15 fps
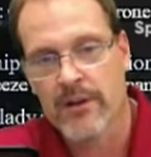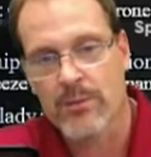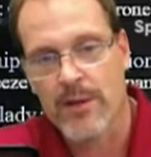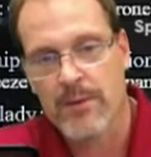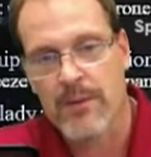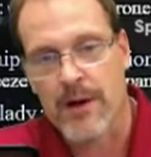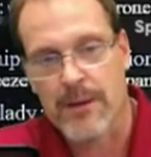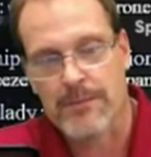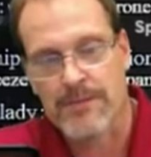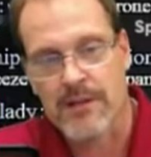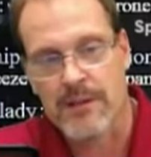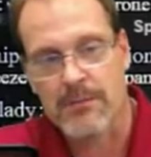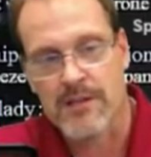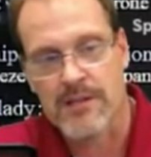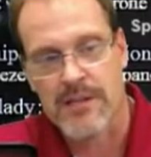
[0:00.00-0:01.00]
Bebop's
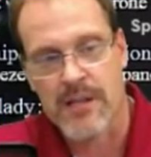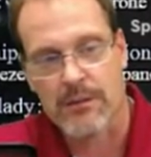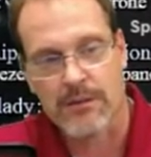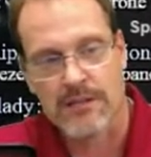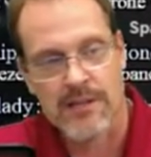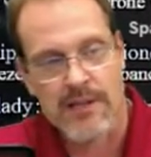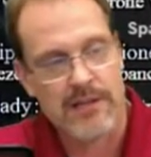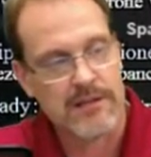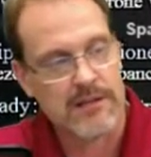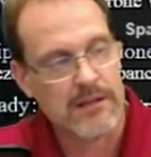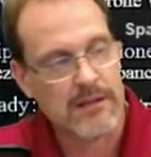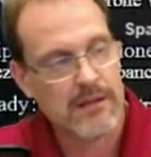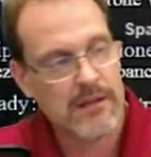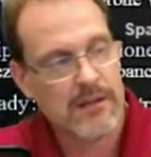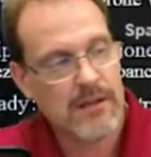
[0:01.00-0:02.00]
image
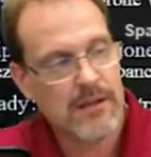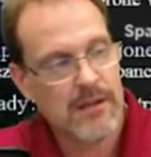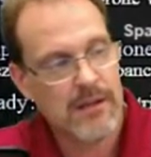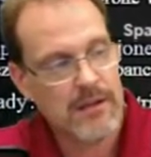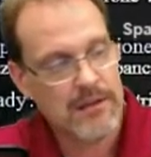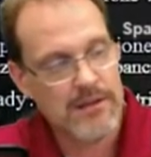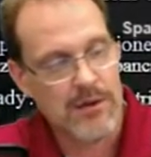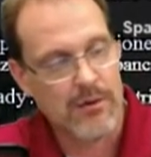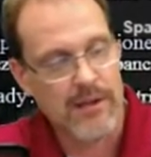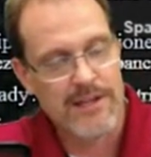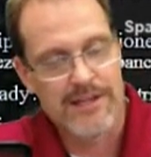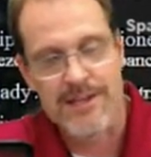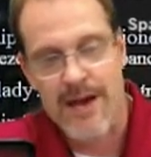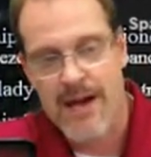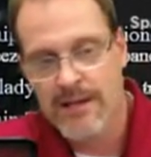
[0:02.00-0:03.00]
stabilization. So
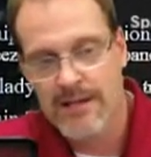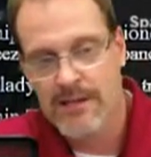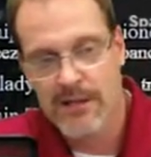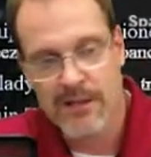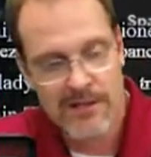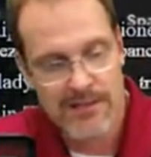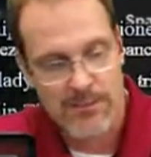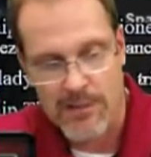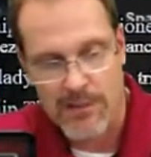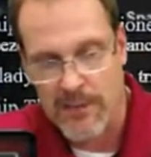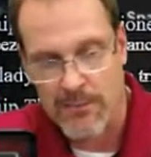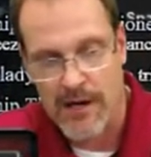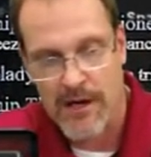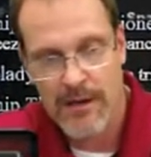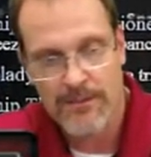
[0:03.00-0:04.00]
it's not as good as a
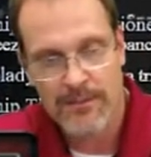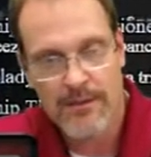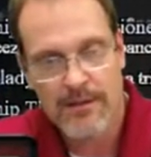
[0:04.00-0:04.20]
Bebop.